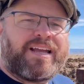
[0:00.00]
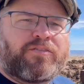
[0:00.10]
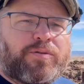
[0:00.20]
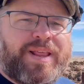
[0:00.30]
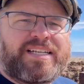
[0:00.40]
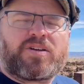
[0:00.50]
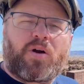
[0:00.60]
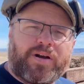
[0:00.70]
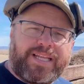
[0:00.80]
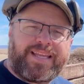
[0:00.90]
from that
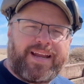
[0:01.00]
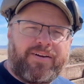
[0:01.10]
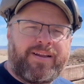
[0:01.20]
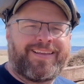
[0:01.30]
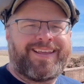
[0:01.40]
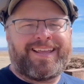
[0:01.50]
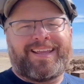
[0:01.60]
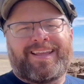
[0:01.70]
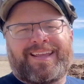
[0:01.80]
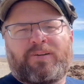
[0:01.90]
target there,
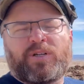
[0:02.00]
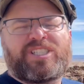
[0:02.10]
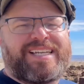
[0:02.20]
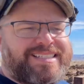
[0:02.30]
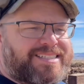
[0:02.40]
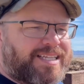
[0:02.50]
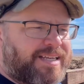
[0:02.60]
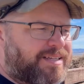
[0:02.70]
which is,